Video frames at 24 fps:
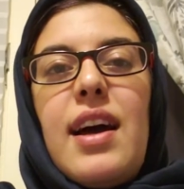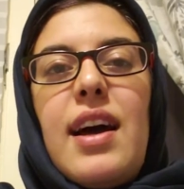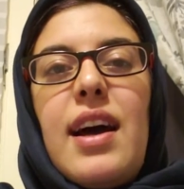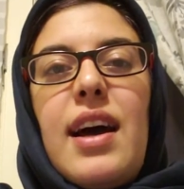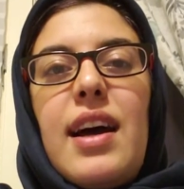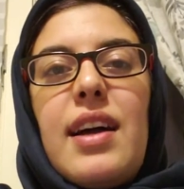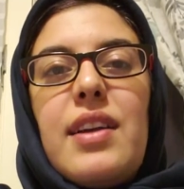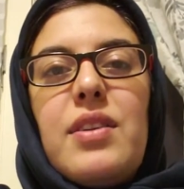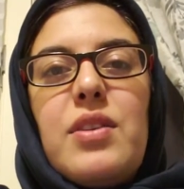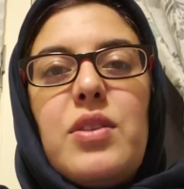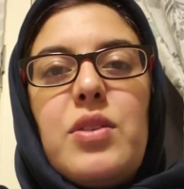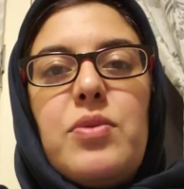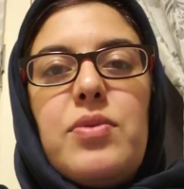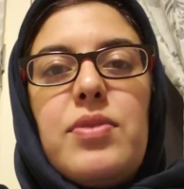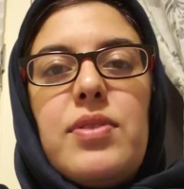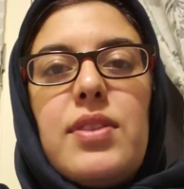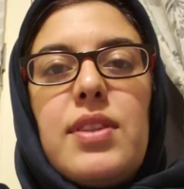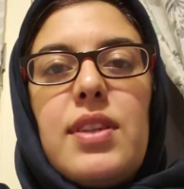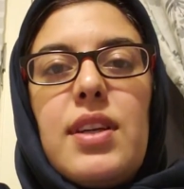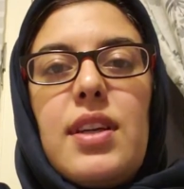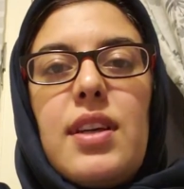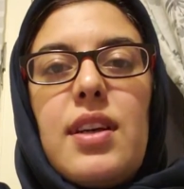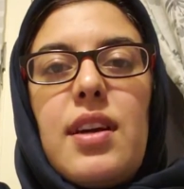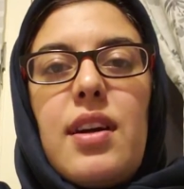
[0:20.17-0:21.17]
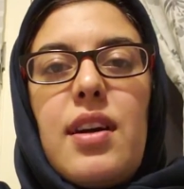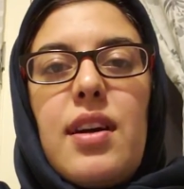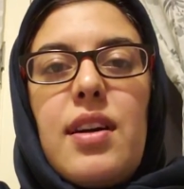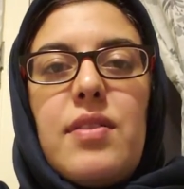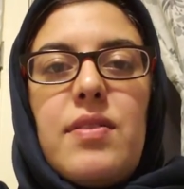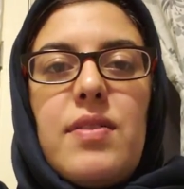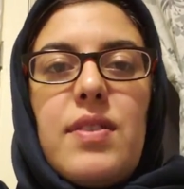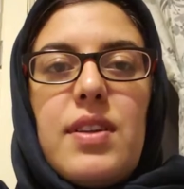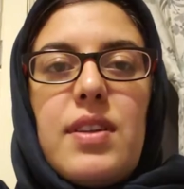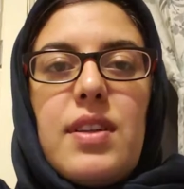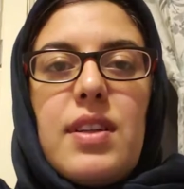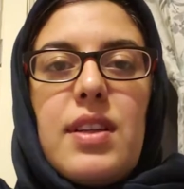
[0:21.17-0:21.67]
And hopefully God
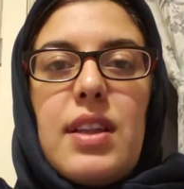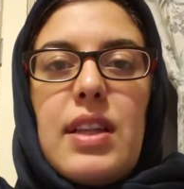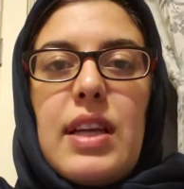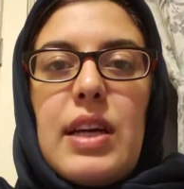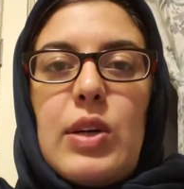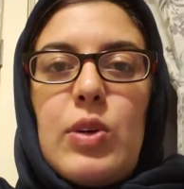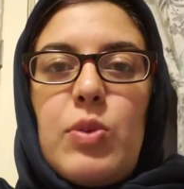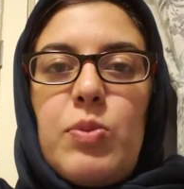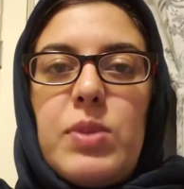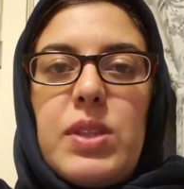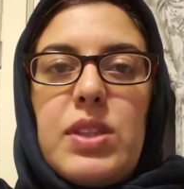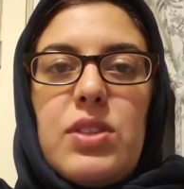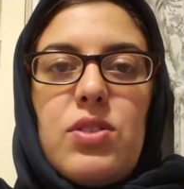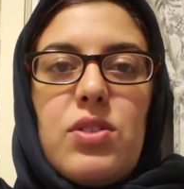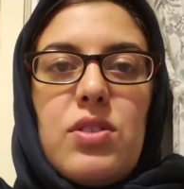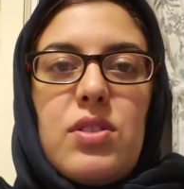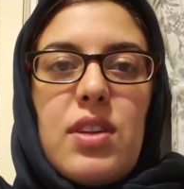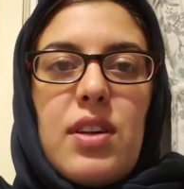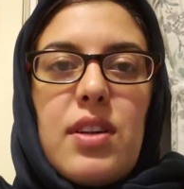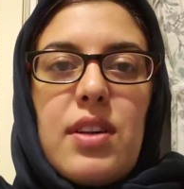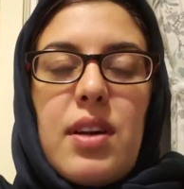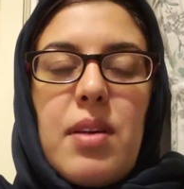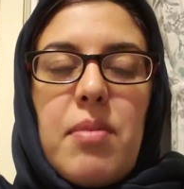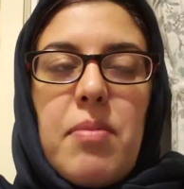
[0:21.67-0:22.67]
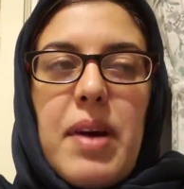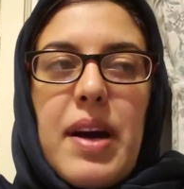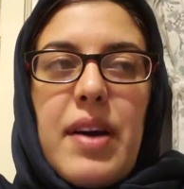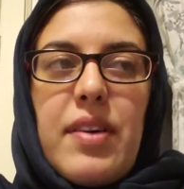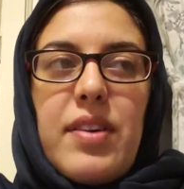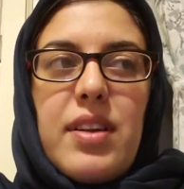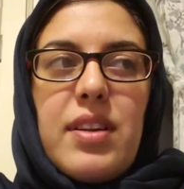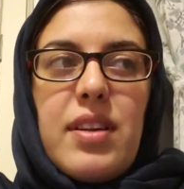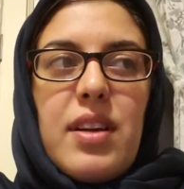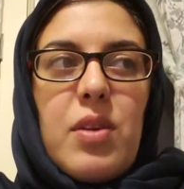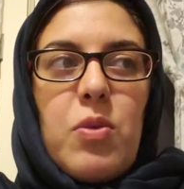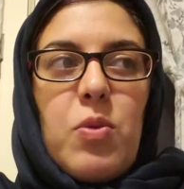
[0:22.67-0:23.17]
will allow me to talk about
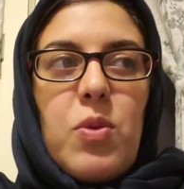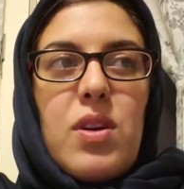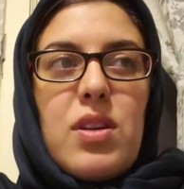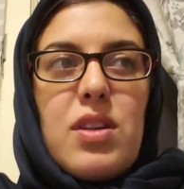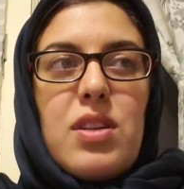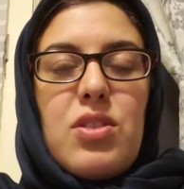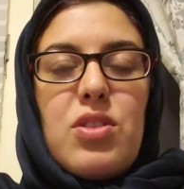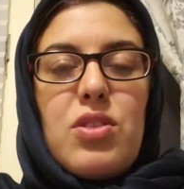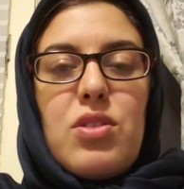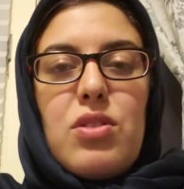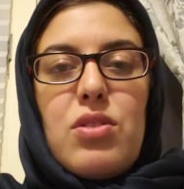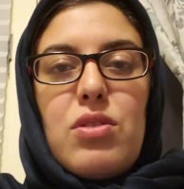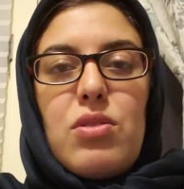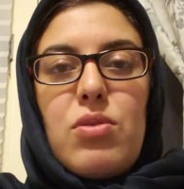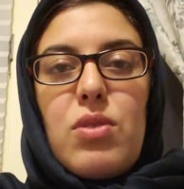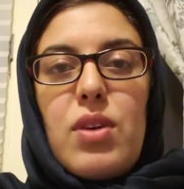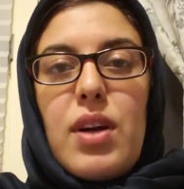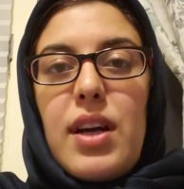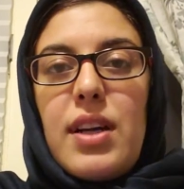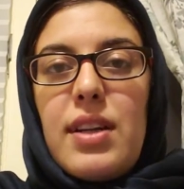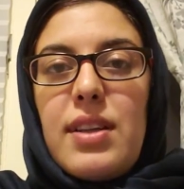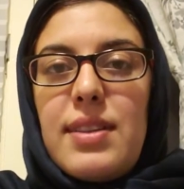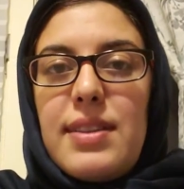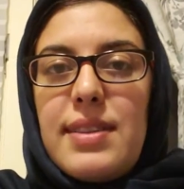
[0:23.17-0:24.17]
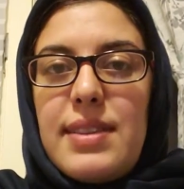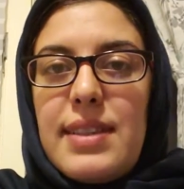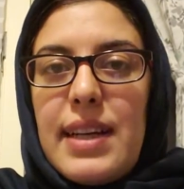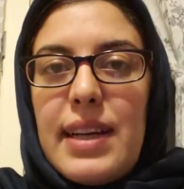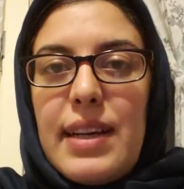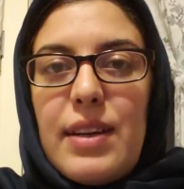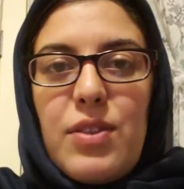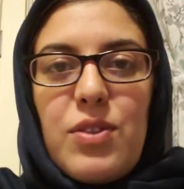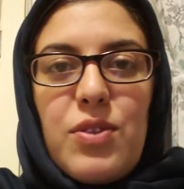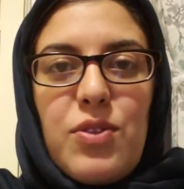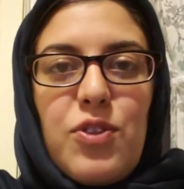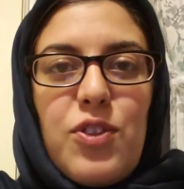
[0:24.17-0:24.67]
it. I wanted to write it
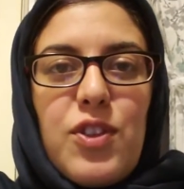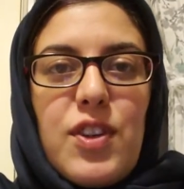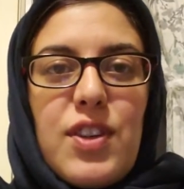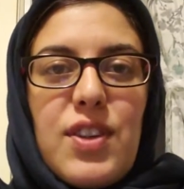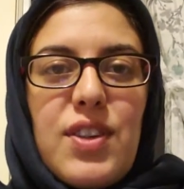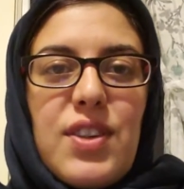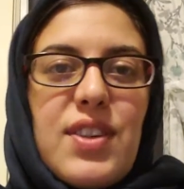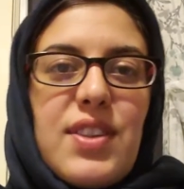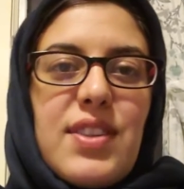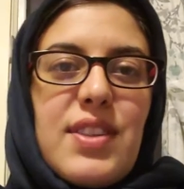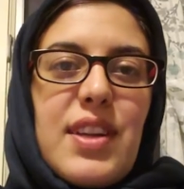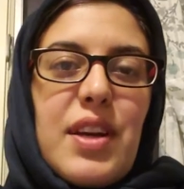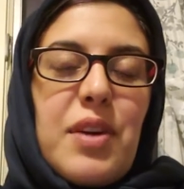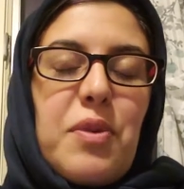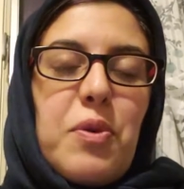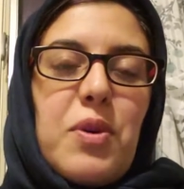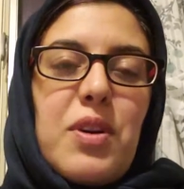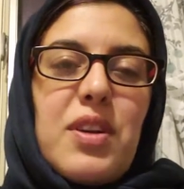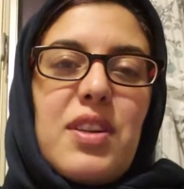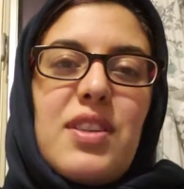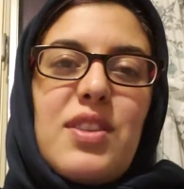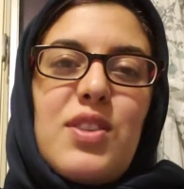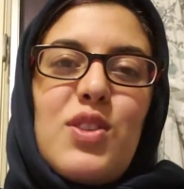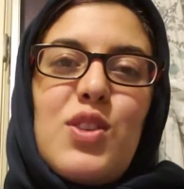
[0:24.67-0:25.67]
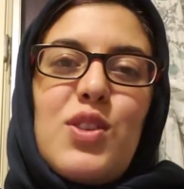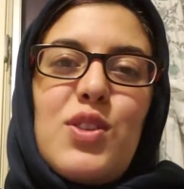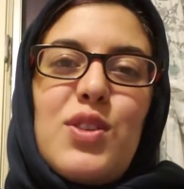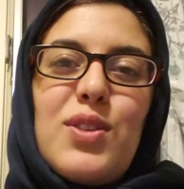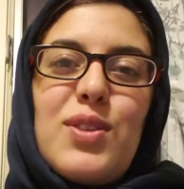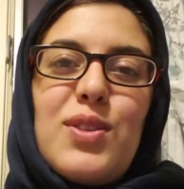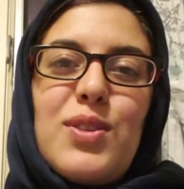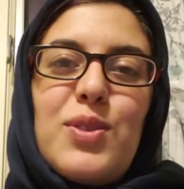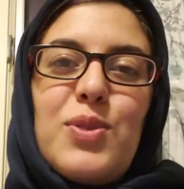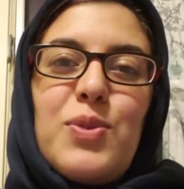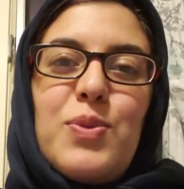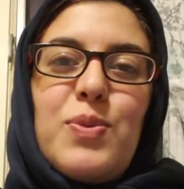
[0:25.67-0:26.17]
down first. I wanted
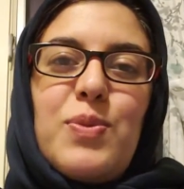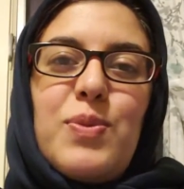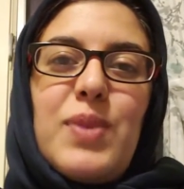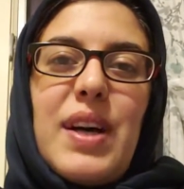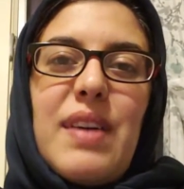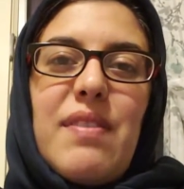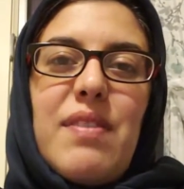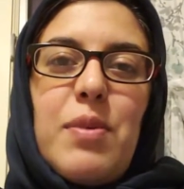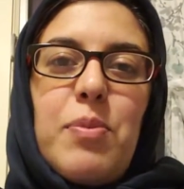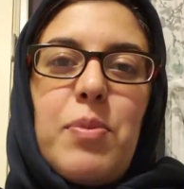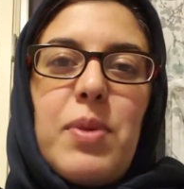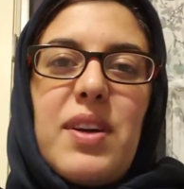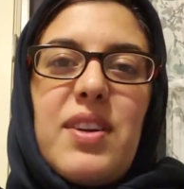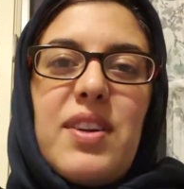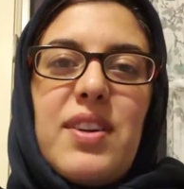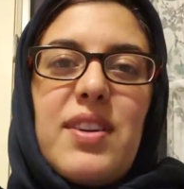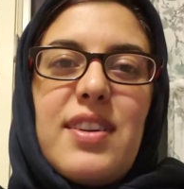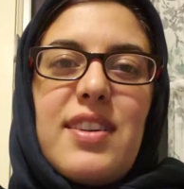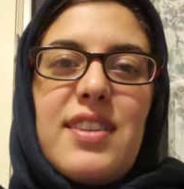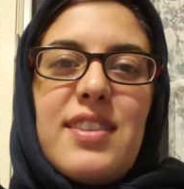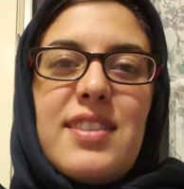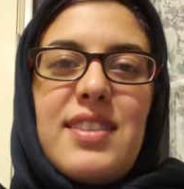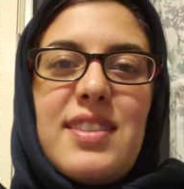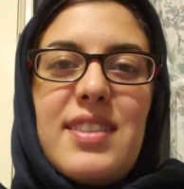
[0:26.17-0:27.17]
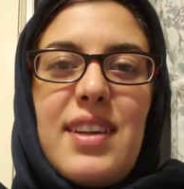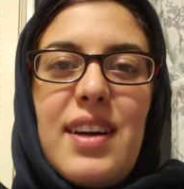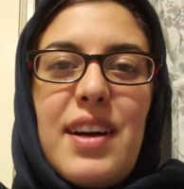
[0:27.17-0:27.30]
to have a better